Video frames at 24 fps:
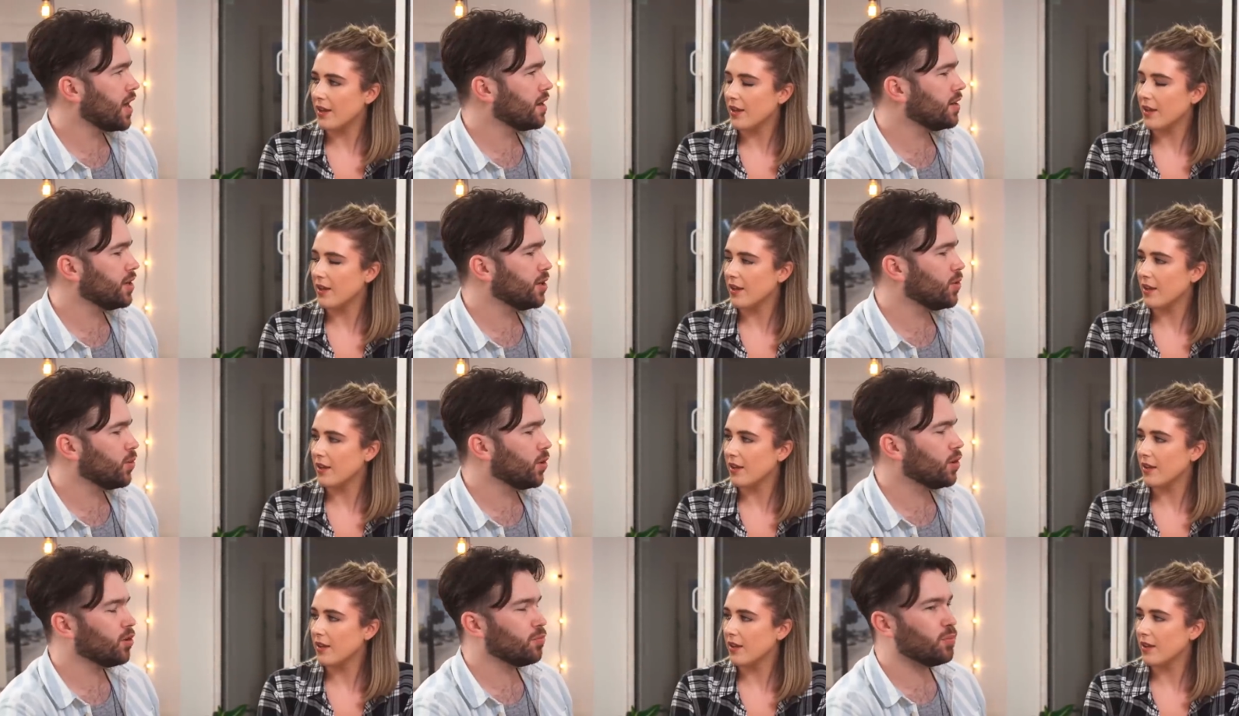
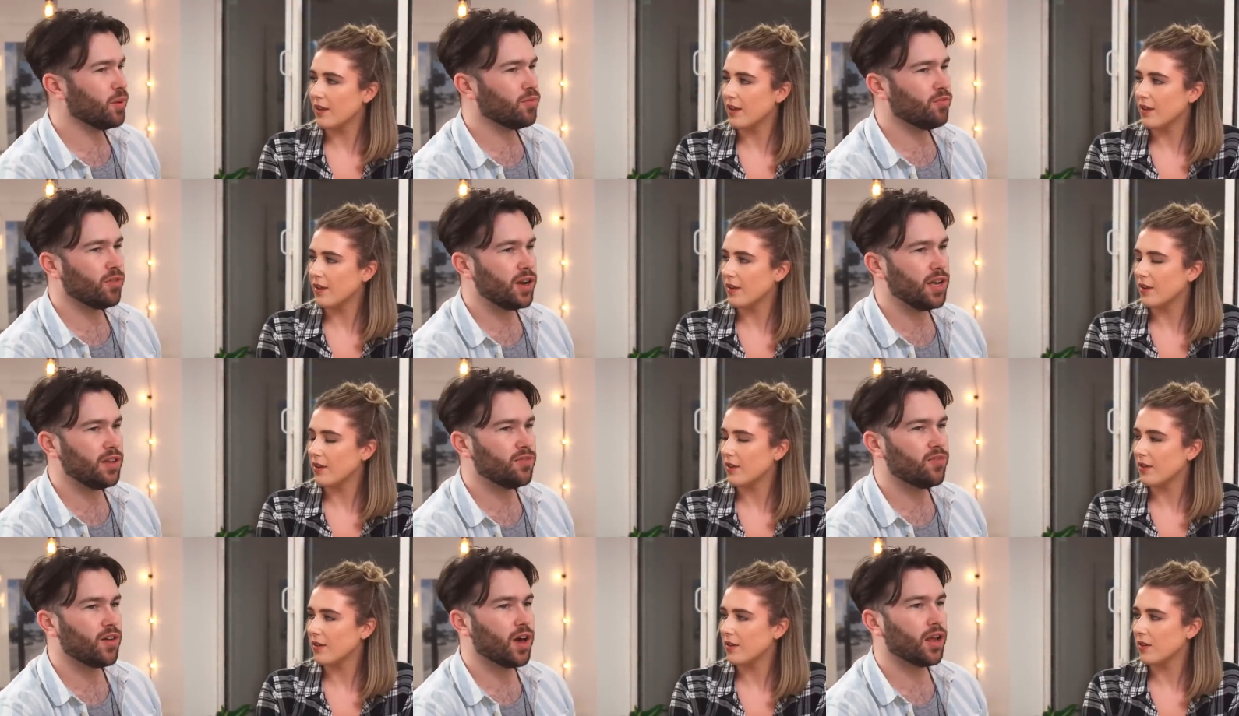Speaker 1: candy one have
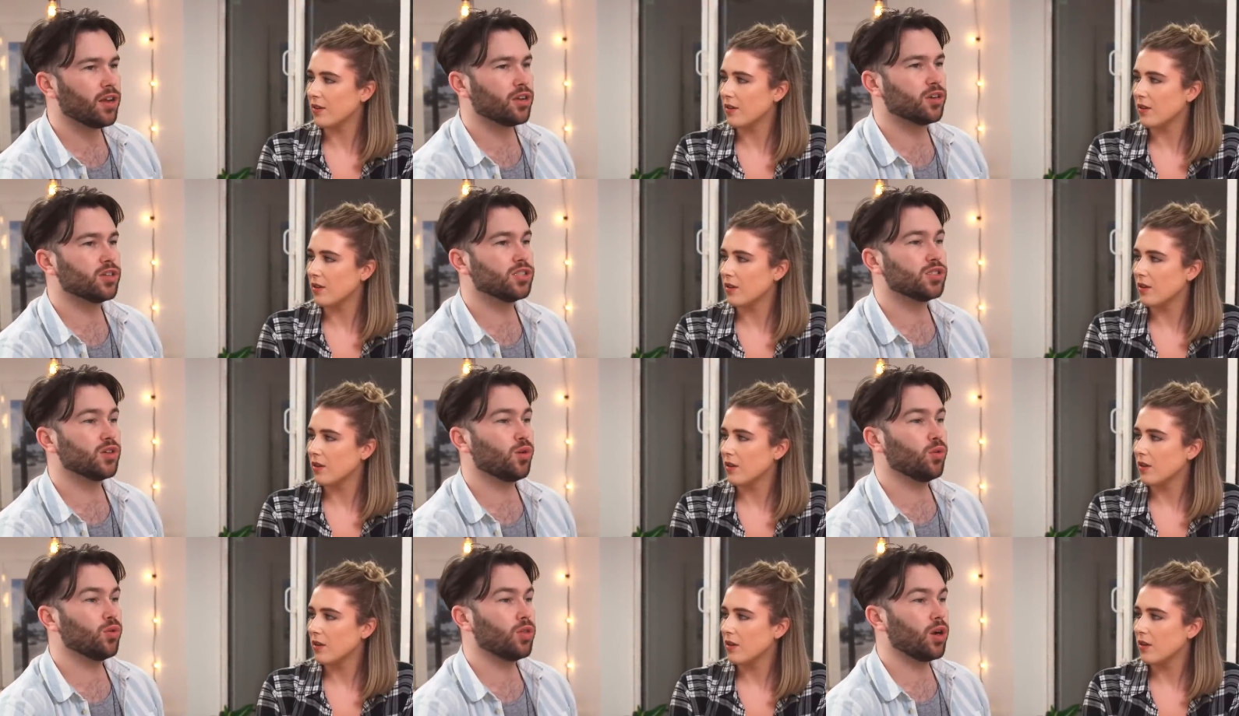been really fun
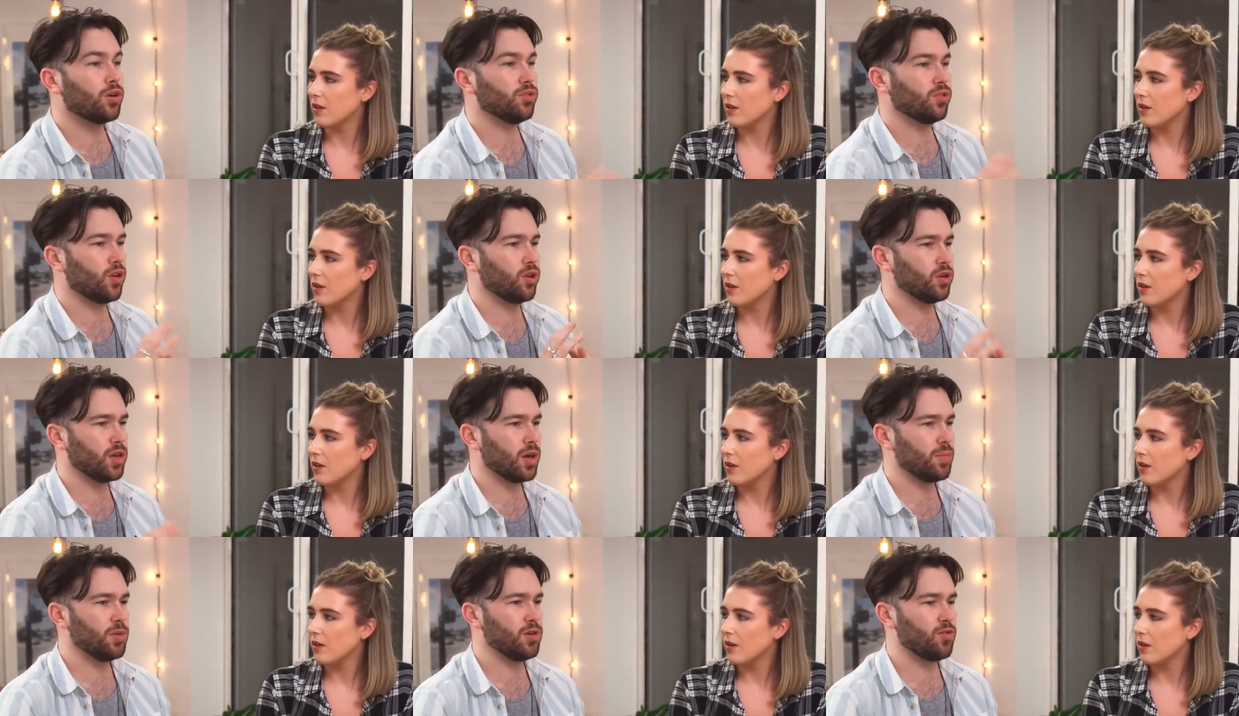because although,
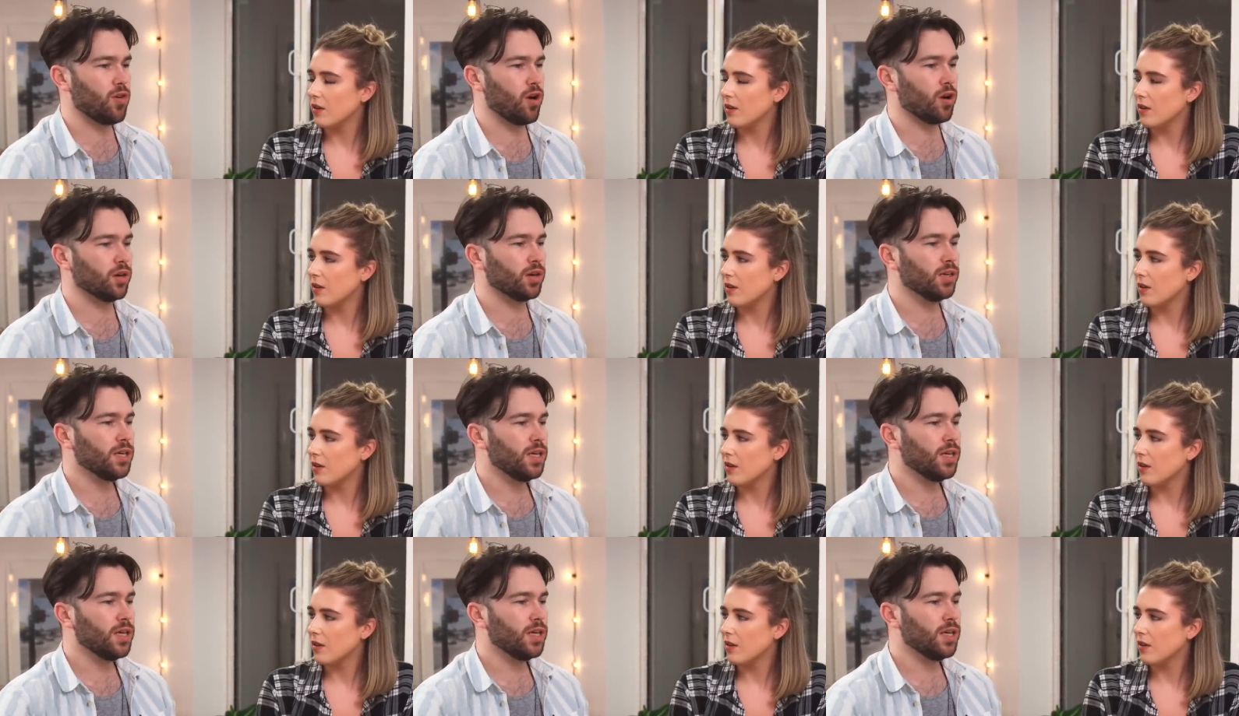don't get me wrong,